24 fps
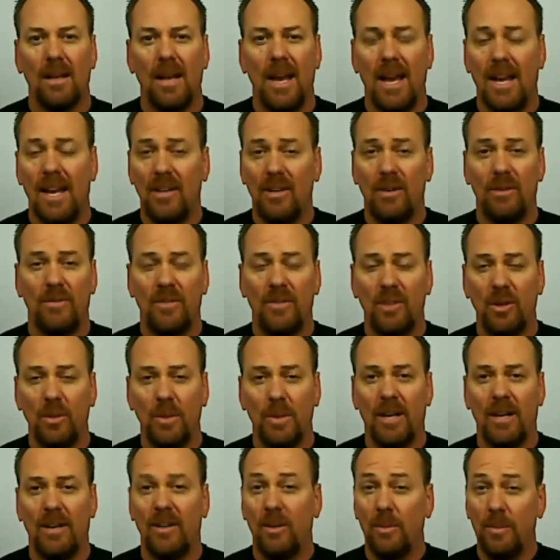And you feel
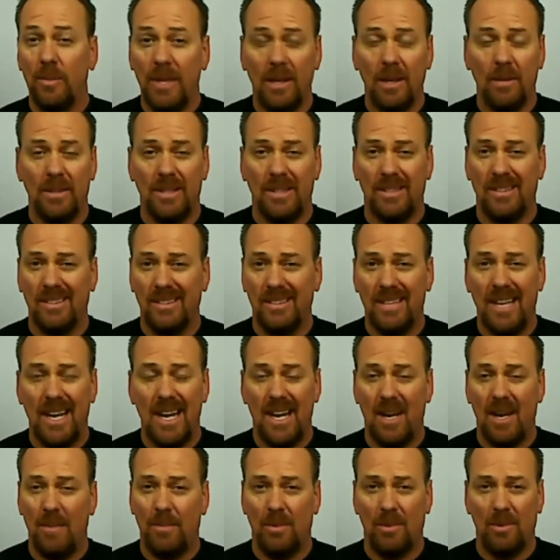better. You'll be able to
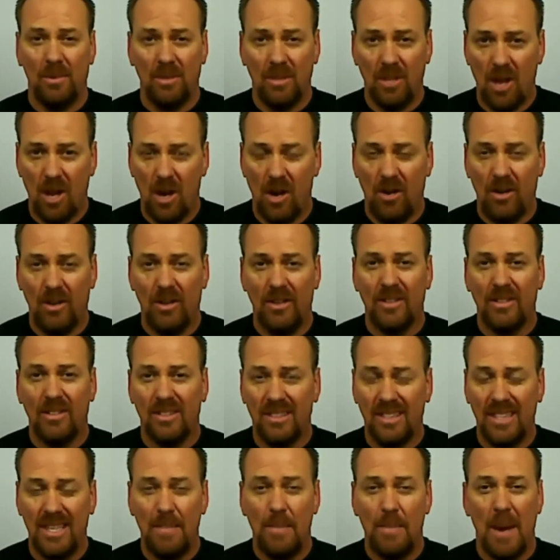stay up longer,
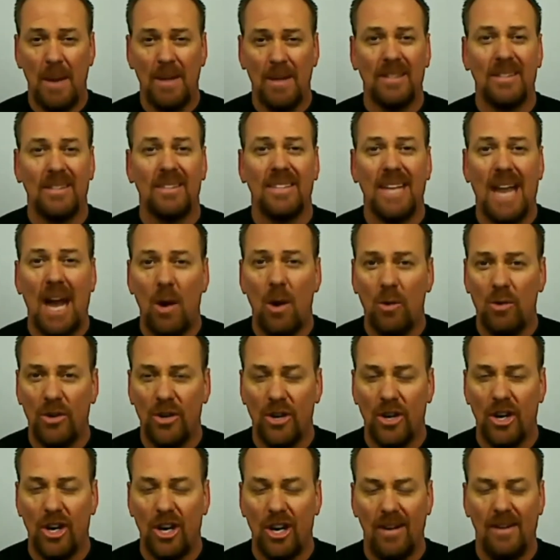sleep
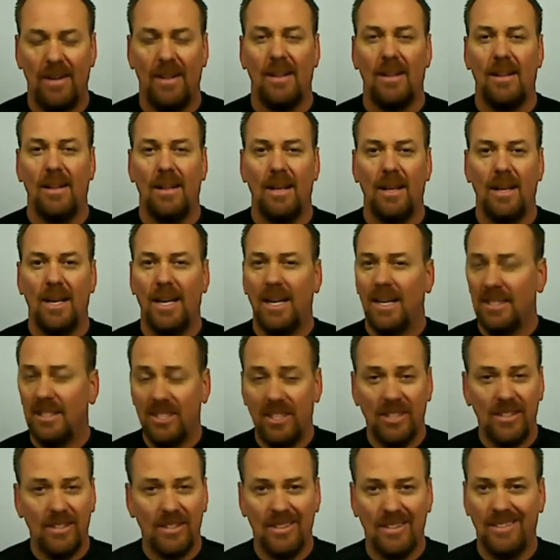sounder.
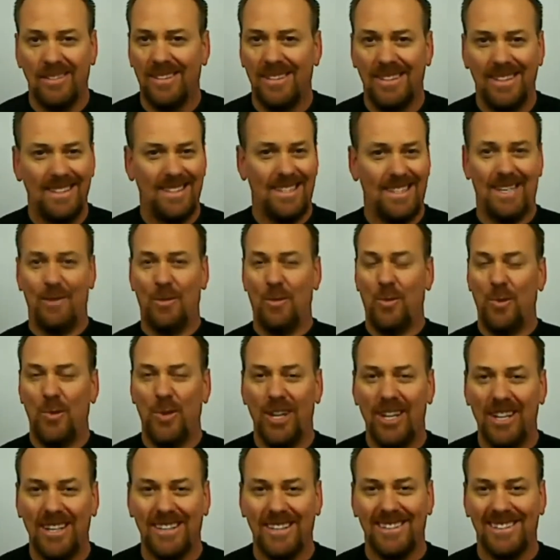It
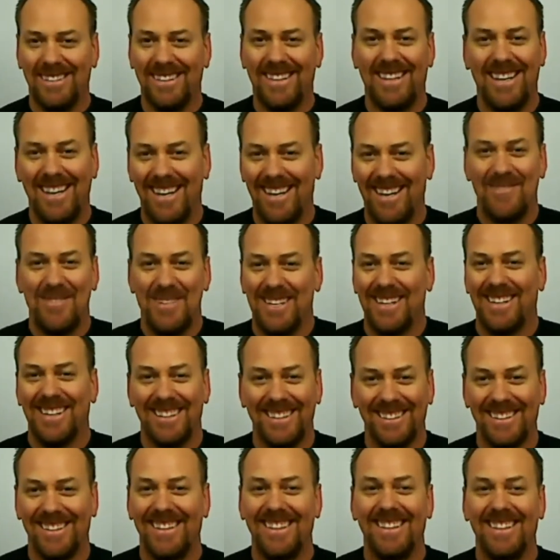works. I'm here to
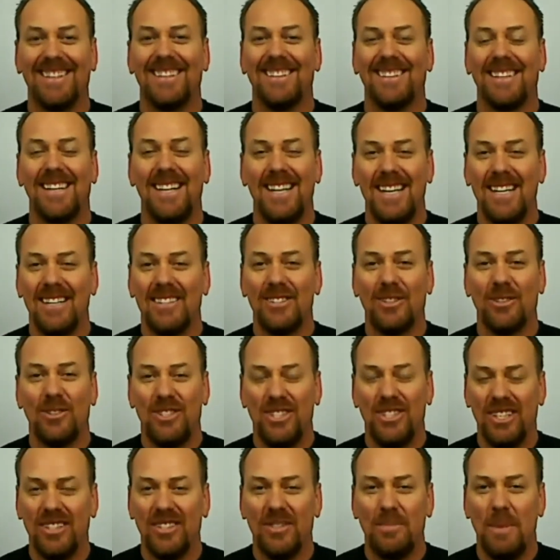tell you this. So
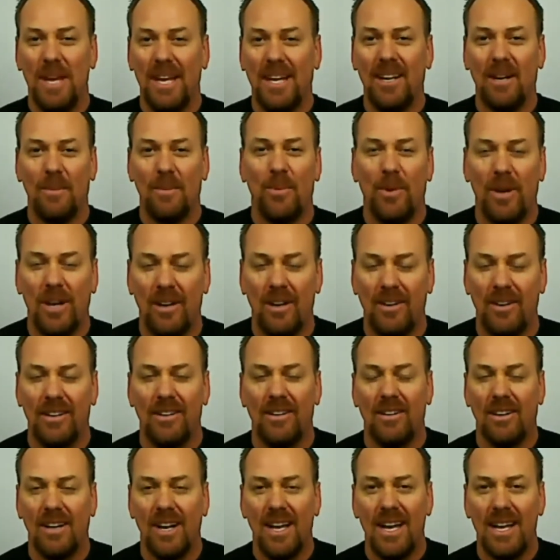just make it a priority in
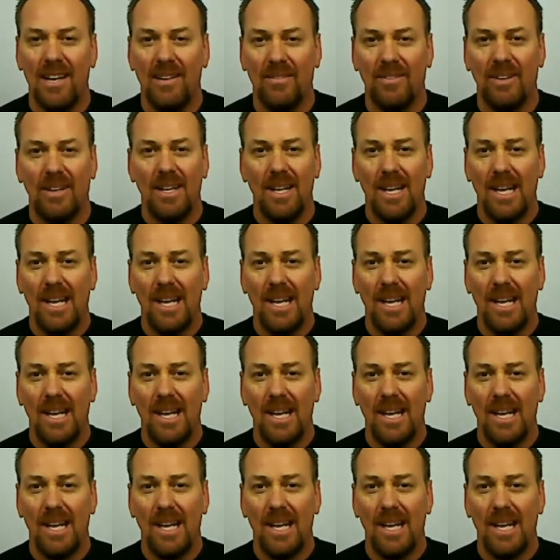your life.